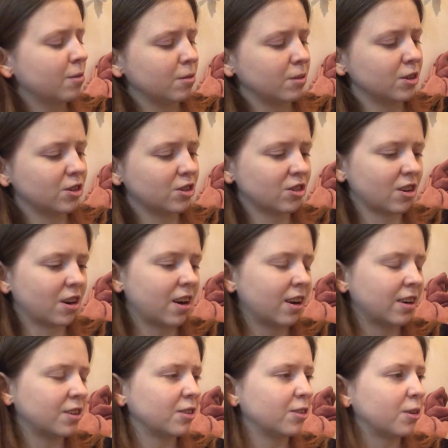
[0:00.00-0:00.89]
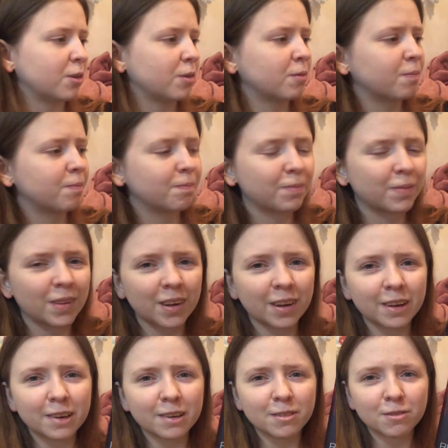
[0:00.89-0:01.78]
which I don't know,
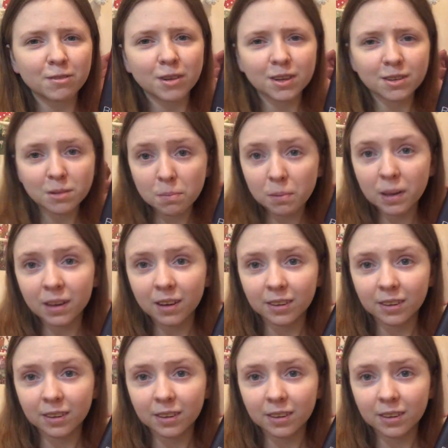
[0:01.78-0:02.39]
feels a bit